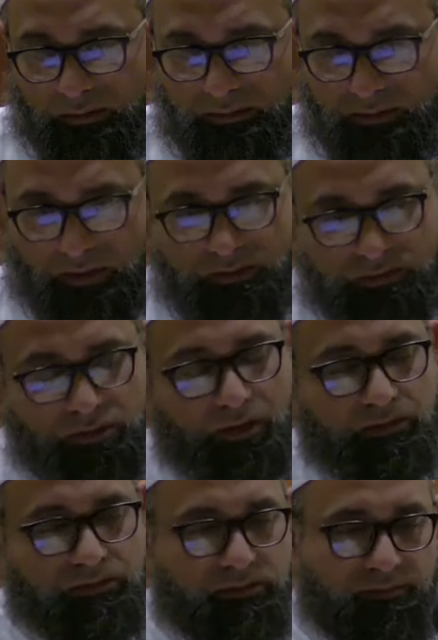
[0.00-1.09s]
the
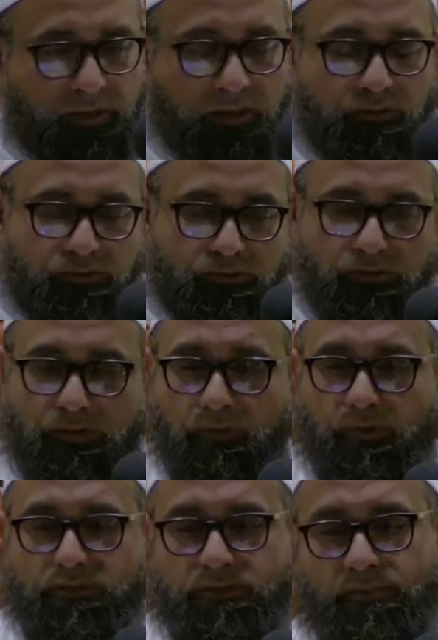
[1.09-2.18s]
scholars of the Ahlu Sunnah
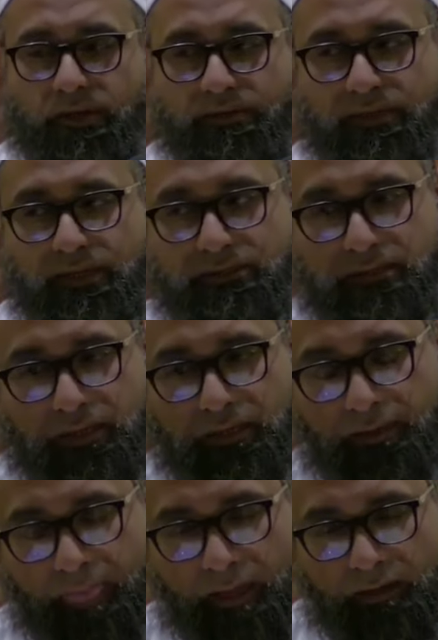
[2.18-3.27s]
wal Jama'ah, they
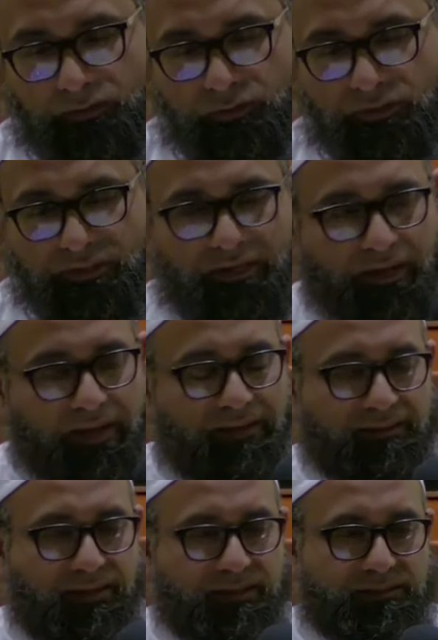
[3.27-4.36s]
say to deny
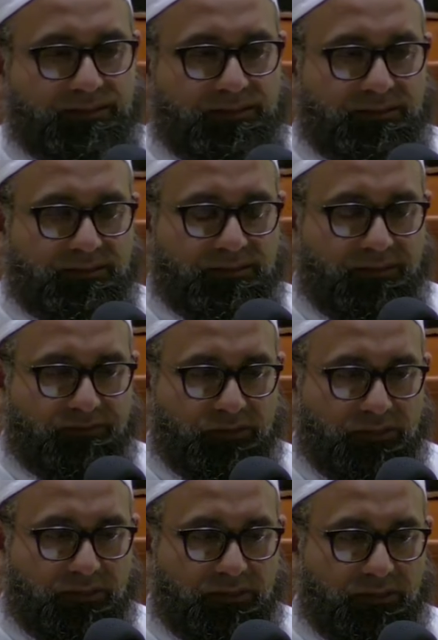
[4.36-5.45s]
the existence of
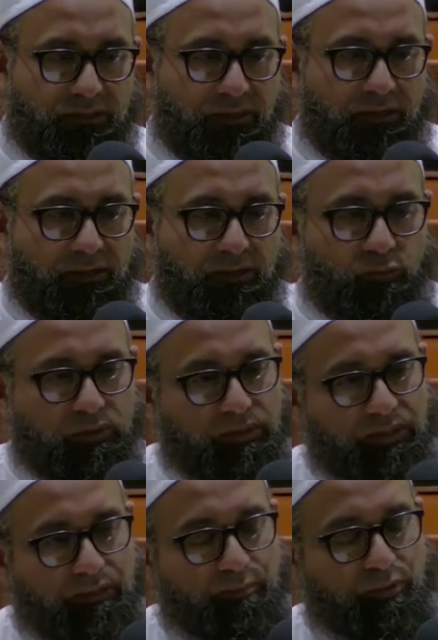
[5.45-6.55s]
jinn would
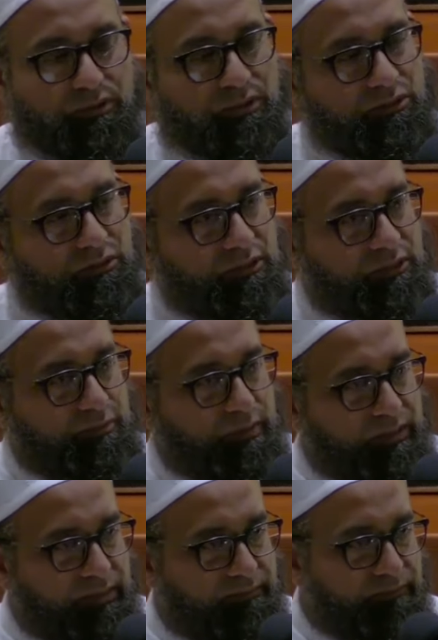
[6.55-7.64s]
lead a person to
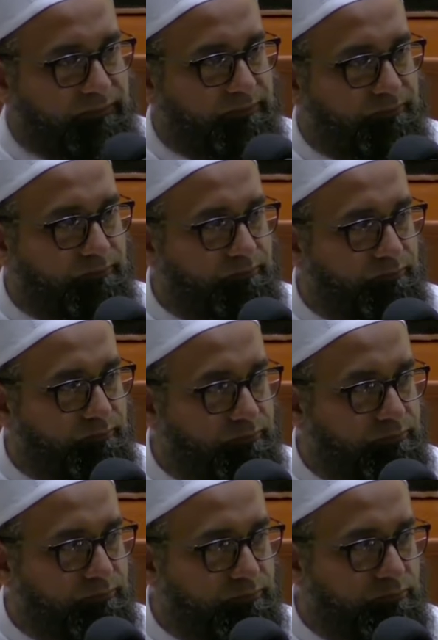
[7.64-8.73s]
disbelief,
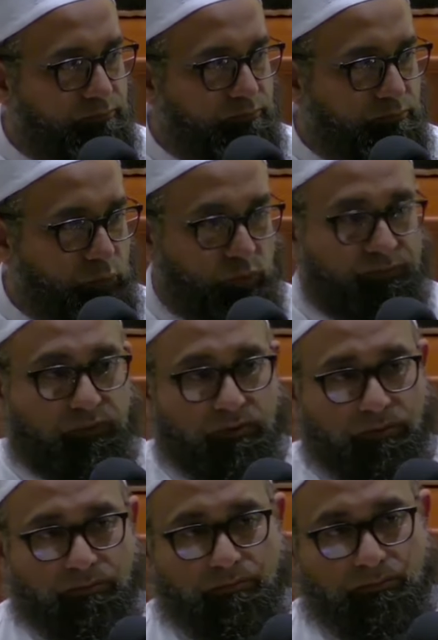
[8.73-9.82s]
kufr,